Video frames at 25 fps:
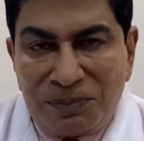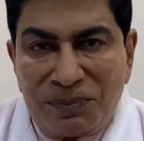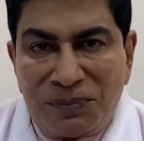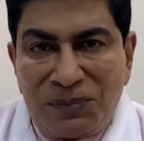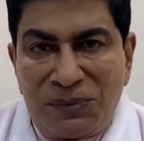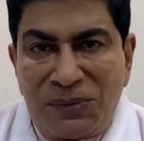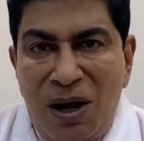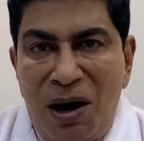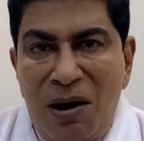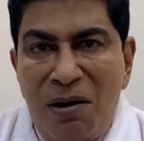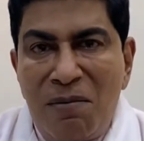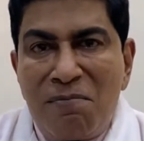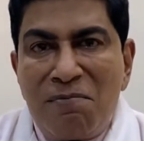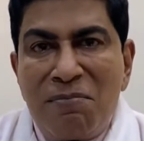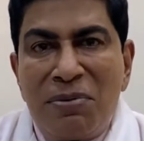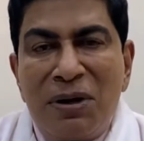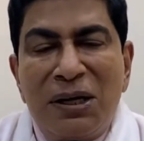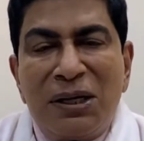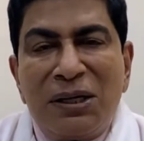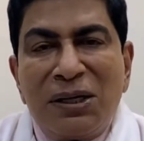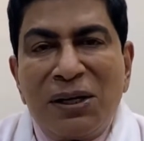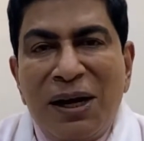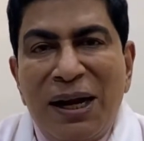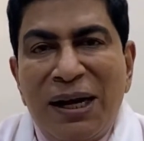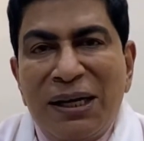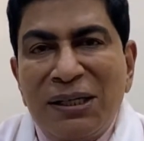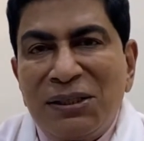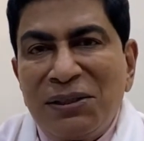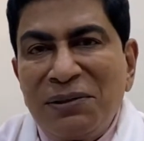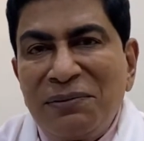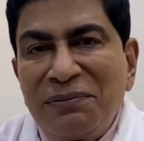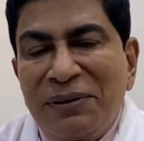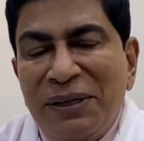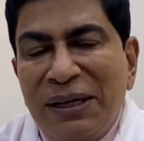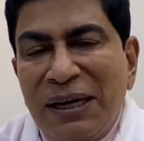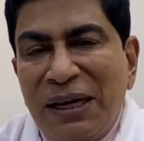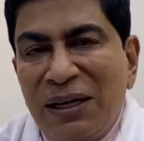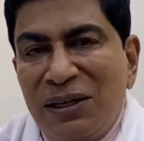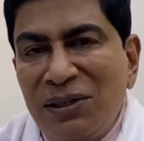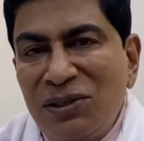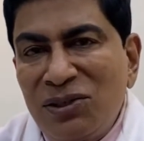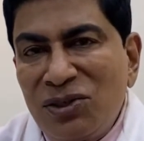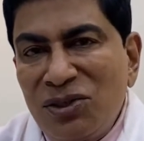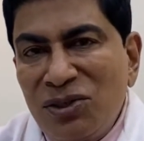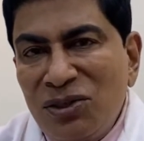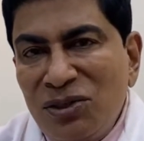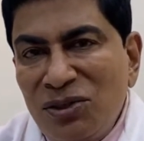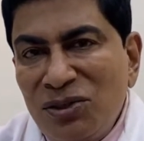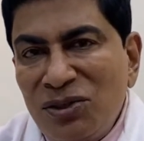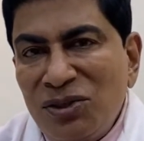Now, burn
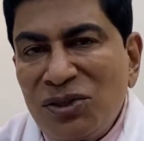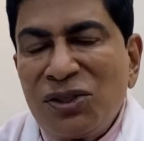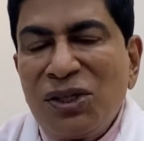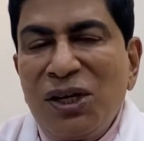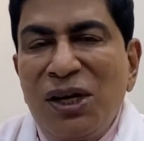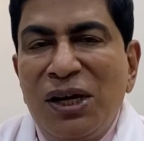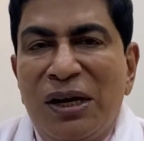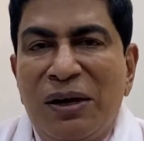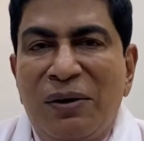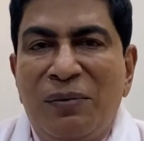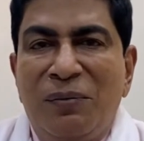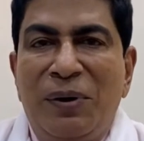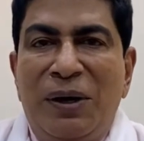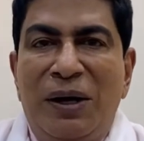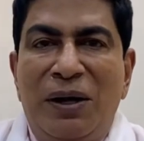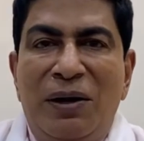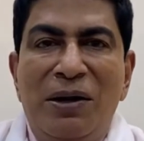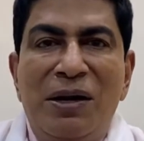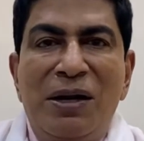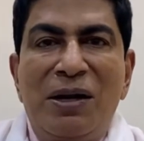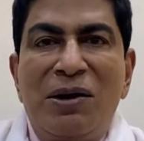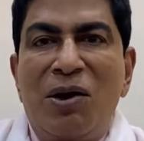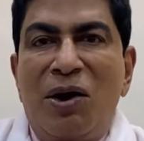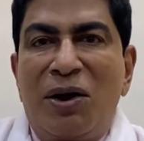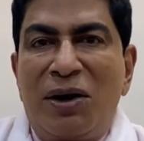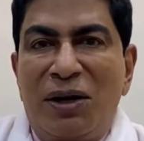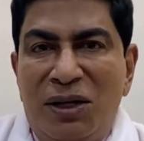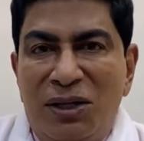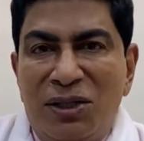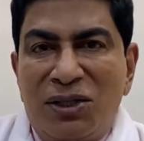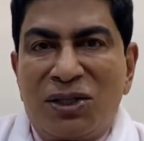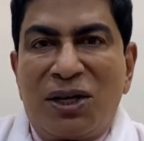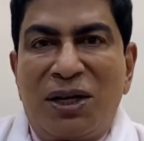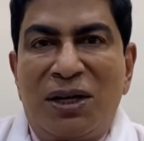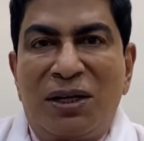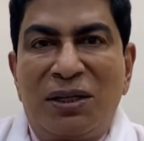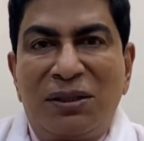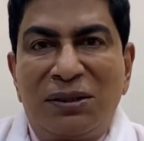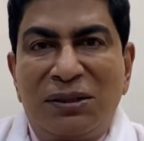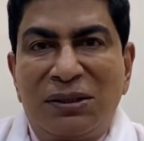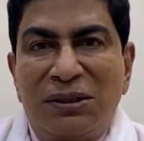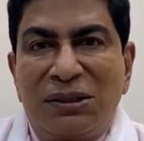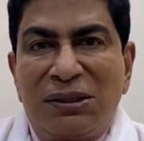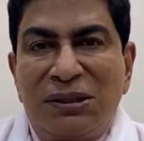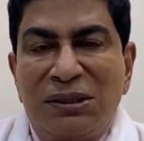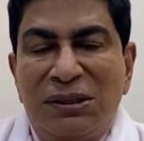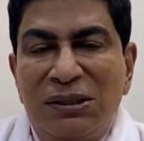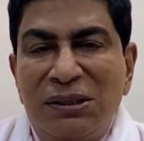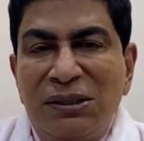classifications we need not discuss.